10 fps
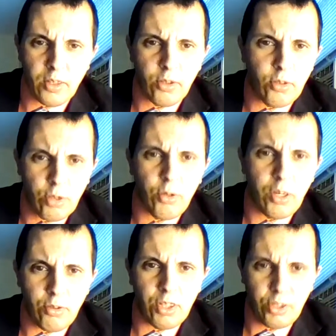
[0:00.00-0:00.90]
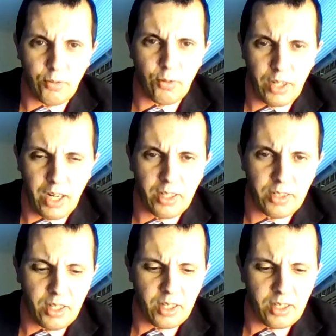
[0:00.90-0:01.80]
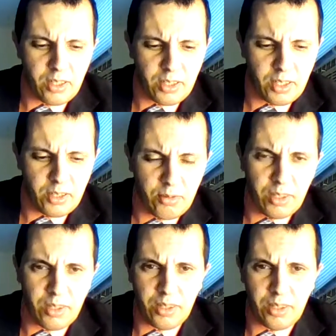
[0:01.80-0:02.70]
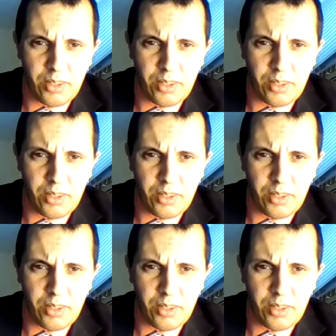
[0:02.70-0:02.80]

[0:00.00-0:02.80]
So congratulations for Canada will